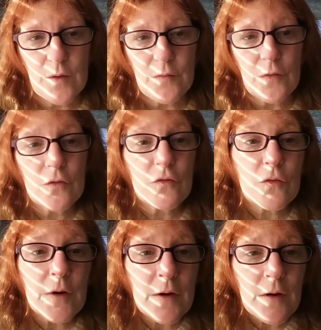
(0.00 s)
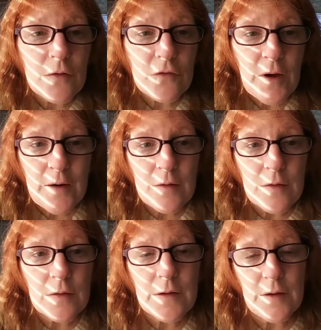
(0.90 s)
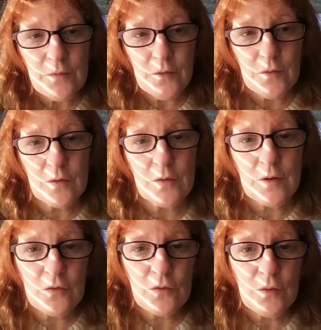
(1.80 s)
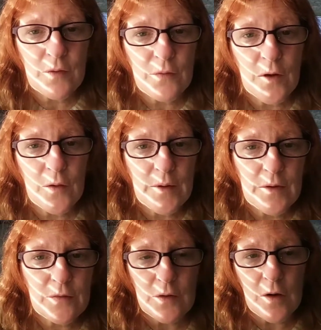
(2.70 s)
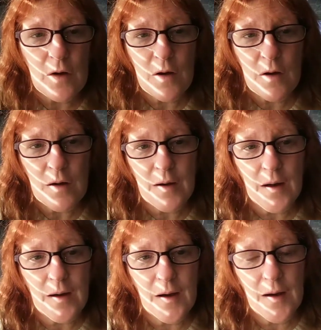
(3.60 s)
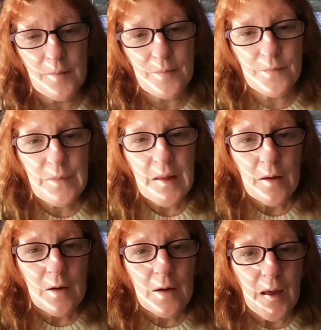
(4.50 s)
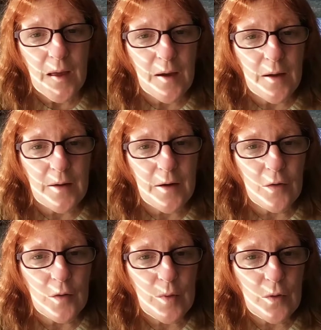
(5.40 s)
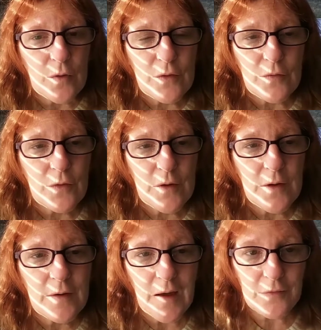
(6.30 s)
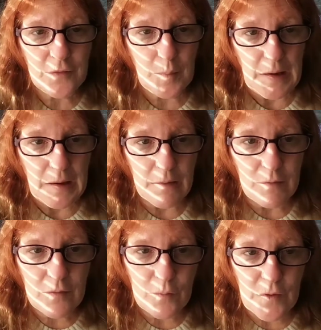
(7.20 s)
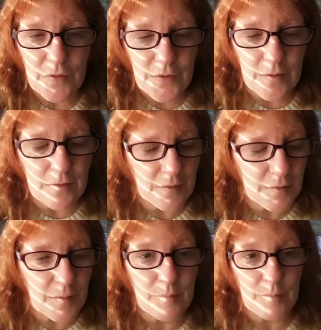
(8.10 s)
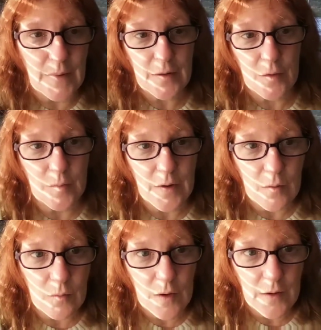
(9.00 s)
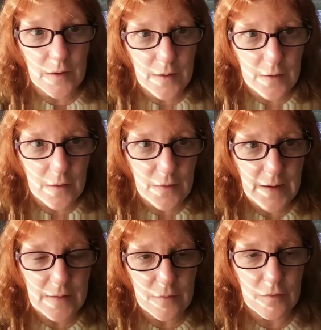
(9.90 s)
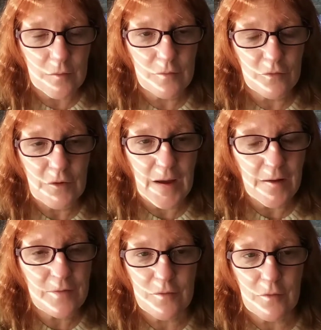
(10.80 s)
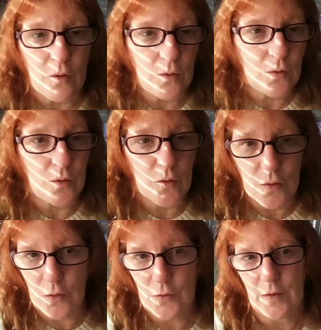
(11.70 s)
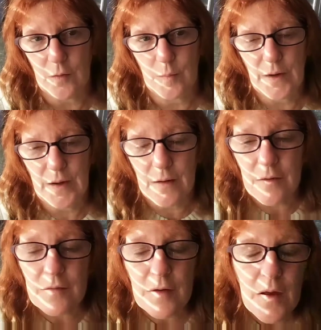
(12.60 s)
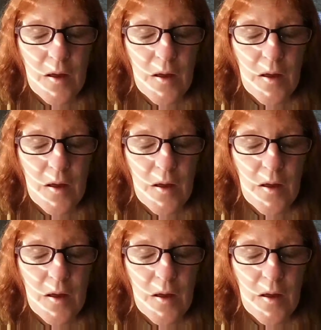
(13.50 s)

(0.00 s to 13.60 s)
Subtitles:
if you're enjoying our channel, if you're enjoying following us along, and hearing about our different escapades with medical marijuana and all that jazz, that's a whole nother playlist.